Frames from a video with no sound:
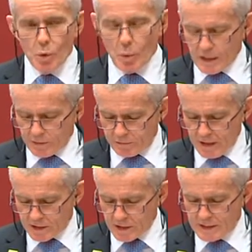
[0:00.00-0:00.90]
We could
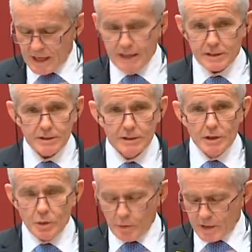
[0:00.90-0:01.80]
fix the debt
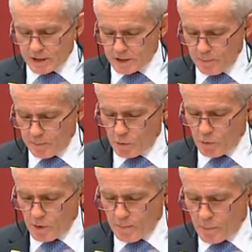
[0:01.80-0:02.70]
with a
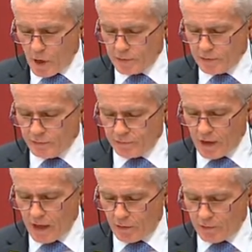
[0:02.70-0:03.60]
simple, modern,
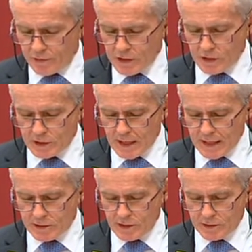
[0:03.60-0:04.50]
fair, efficient
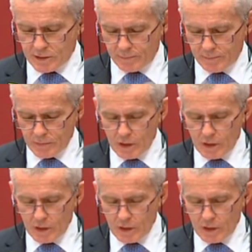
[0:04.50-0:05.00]
tax system.